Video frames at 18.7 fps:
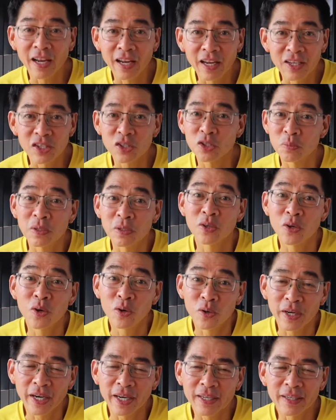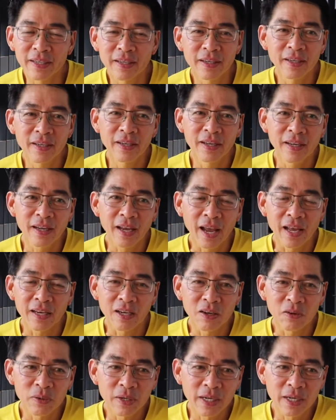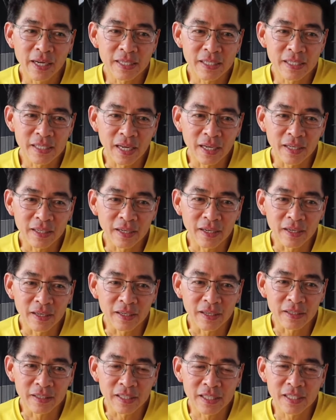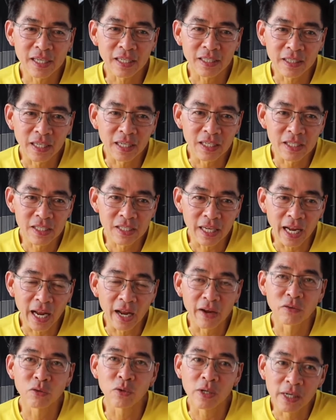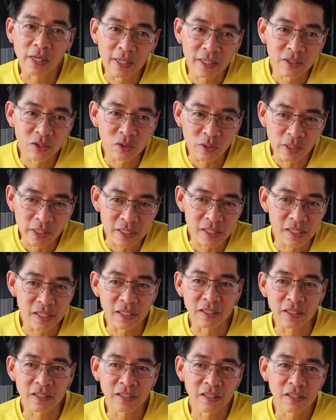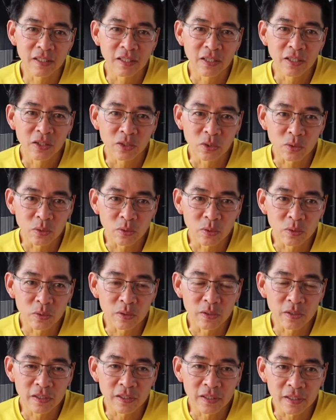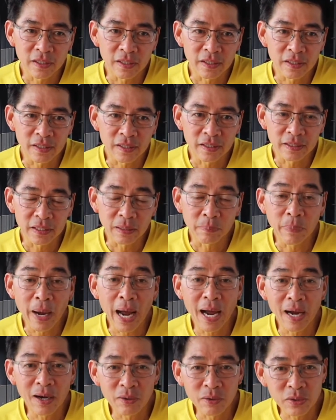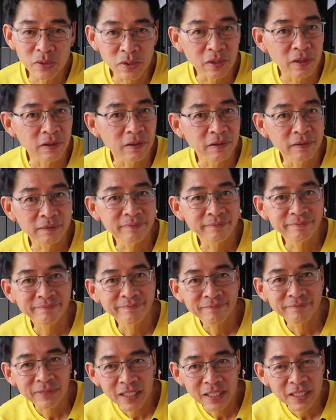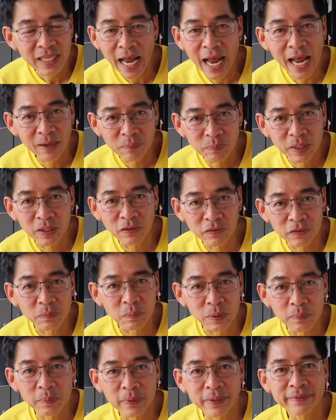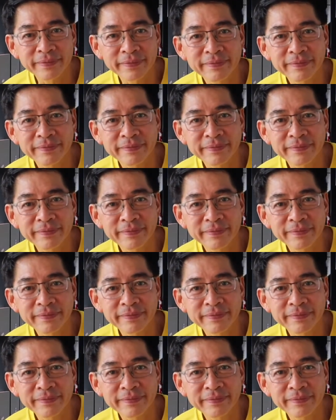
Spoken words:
it should be go, right? And I realized that these are things that I have to learn to listen to the pulse or just the heartbeat of the people.